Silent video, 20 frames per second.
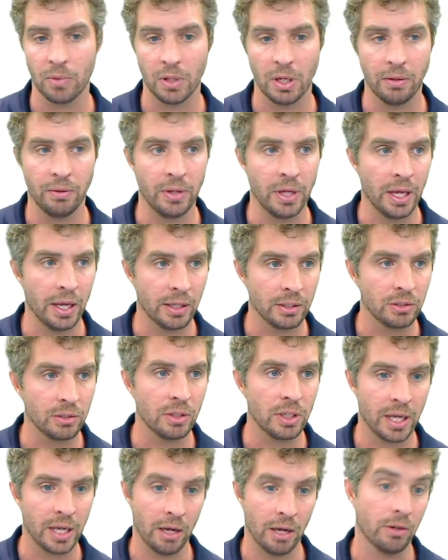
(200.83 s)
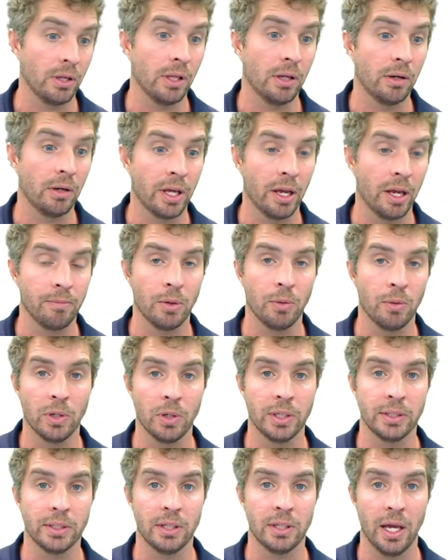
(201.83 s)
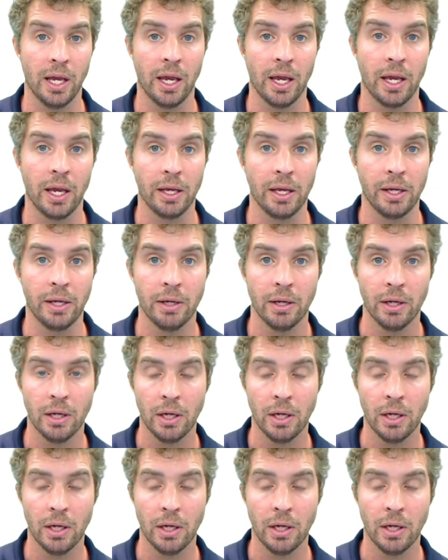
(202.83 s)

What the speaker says: the answer the calculator gave me was a